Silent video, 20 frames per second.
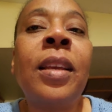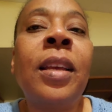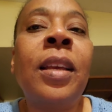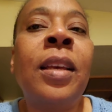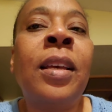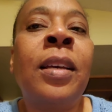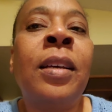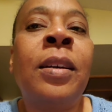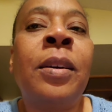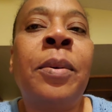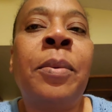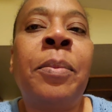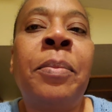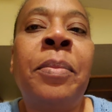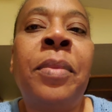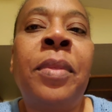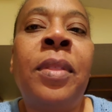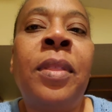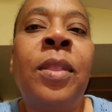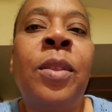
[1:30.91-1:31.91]
The
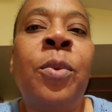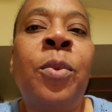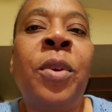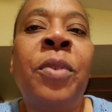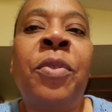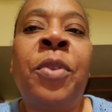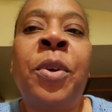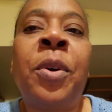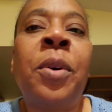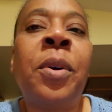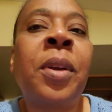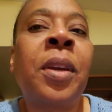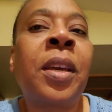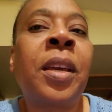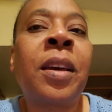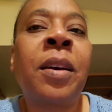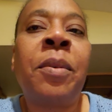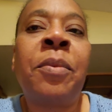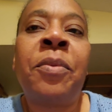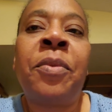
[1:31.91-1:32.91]
referral could
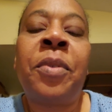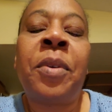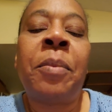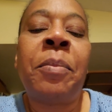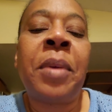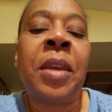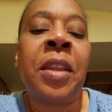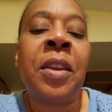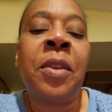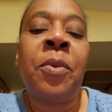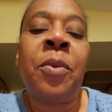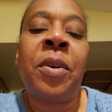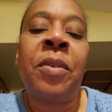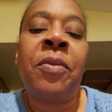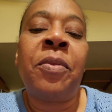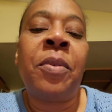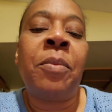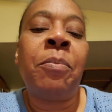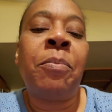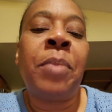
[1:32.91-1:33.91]
come from
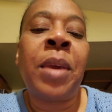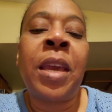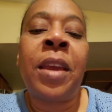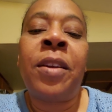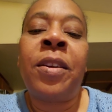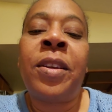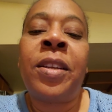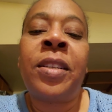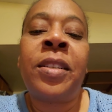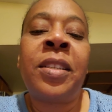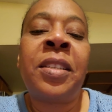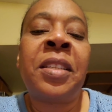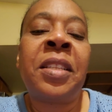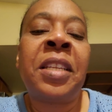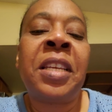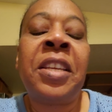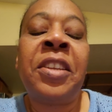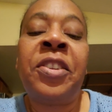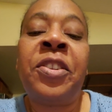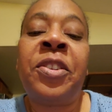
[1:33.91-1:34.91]
anyone, from parents,
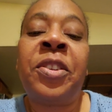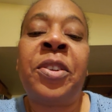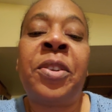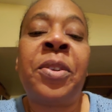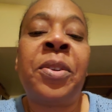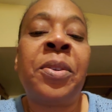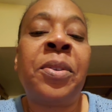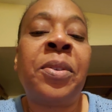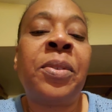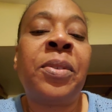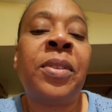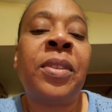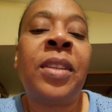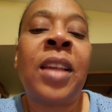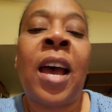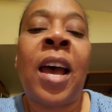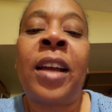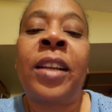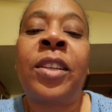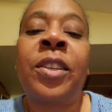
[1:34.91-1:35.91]
teachers,
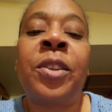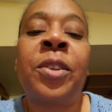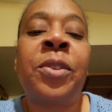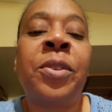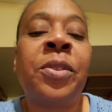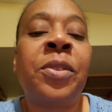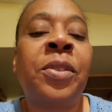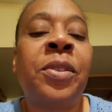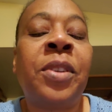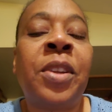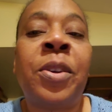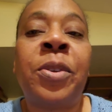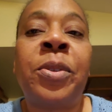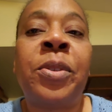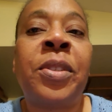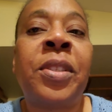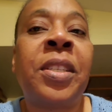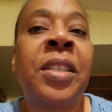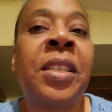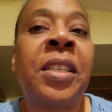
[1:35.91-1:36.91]
doctors,
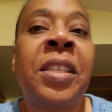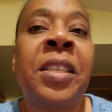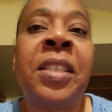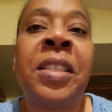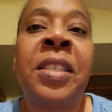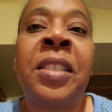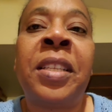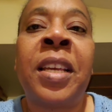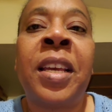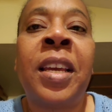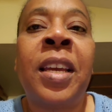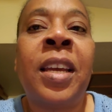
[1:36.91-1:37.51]
nurses,